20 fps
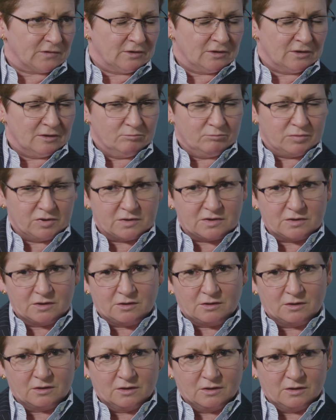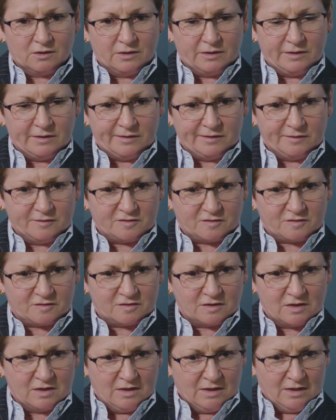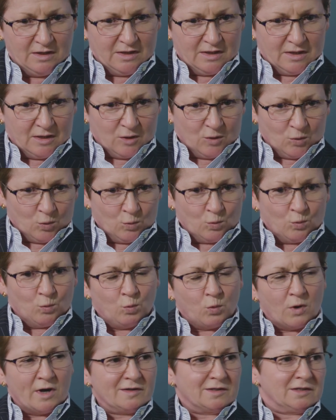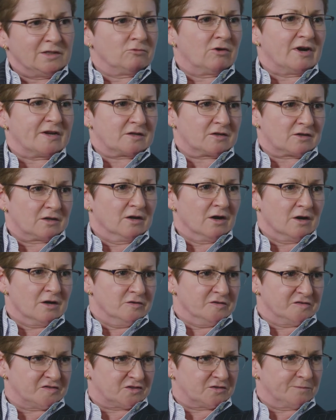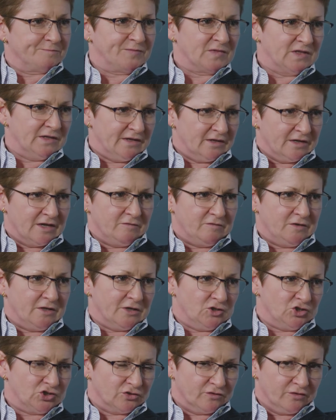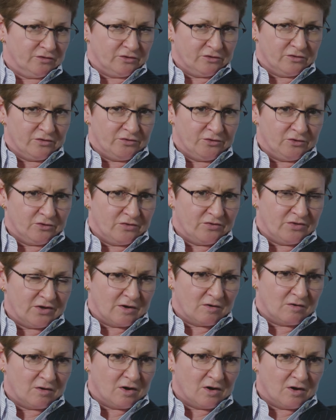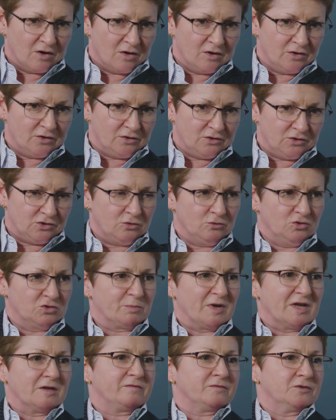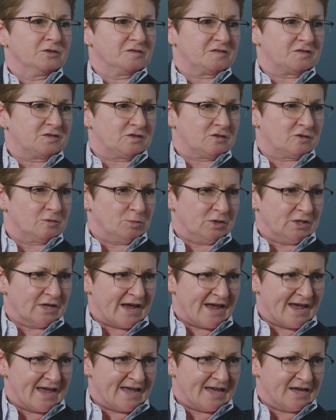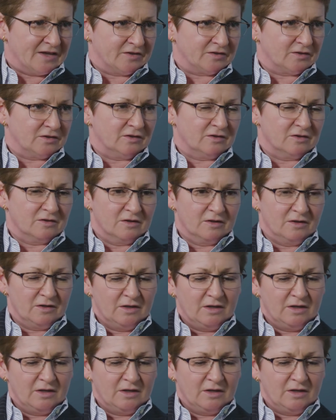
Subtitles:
in particular, it's widely recognised in aviation that there are huge benefits to be had in